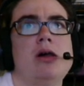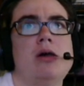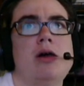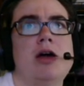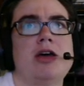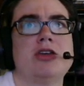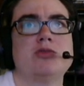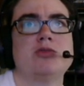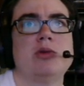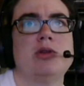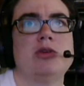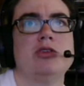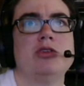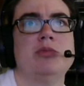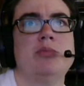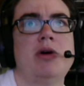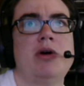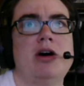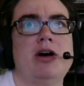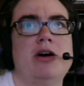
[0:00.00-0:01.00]
As we learned
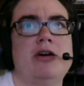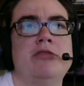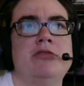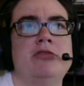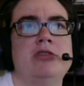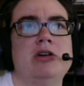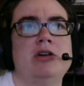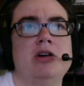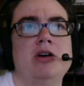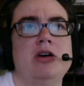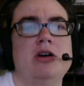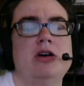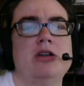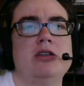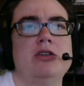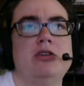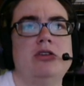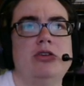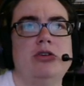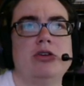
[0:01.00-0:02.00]
above,
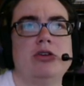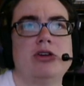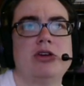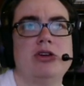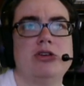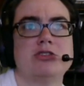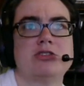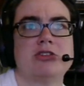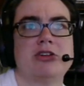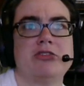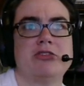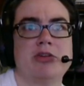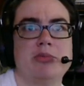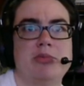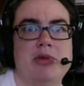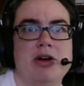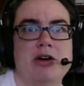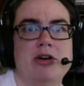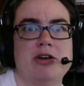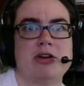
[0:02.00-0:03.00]
the neuter accusative
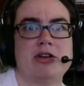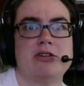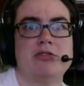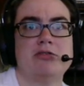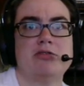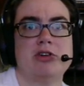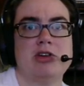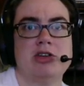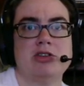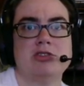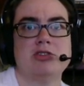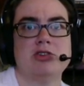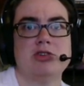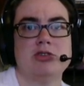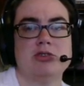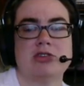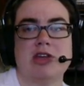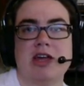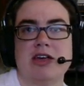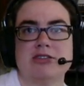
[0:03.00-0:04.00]
comparative is
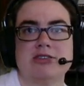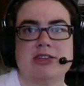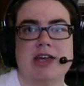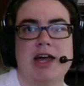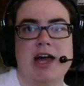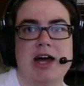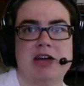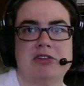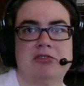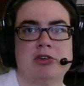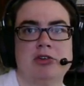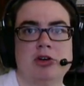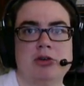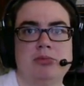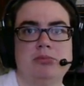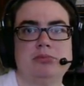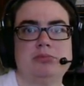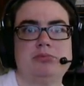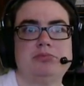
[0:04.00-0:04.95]
used as the adverb.